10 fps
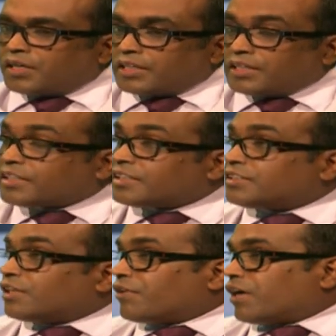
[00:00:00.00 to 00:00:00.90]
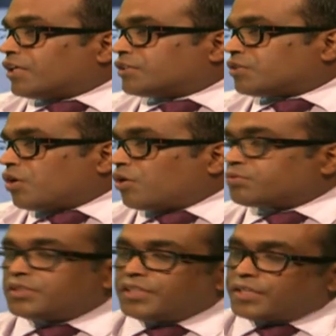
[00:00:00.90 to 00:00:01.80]
increase the awareness
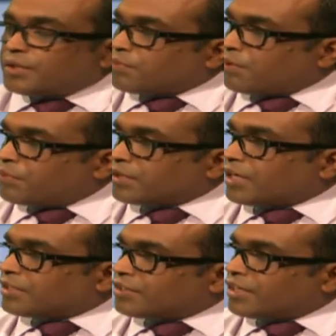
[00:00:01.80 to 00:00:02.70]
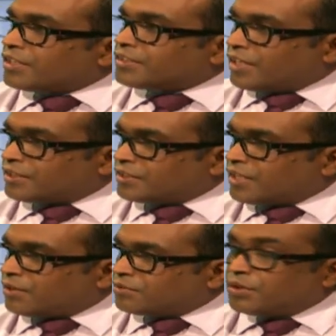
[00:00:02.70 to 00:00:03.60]
of the general public as well as health
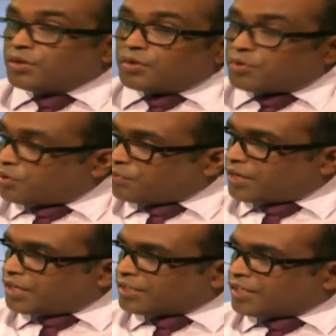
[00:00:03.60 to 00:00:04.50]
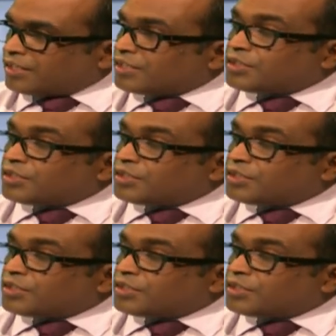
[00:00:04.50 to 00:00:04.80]
staff on malaria.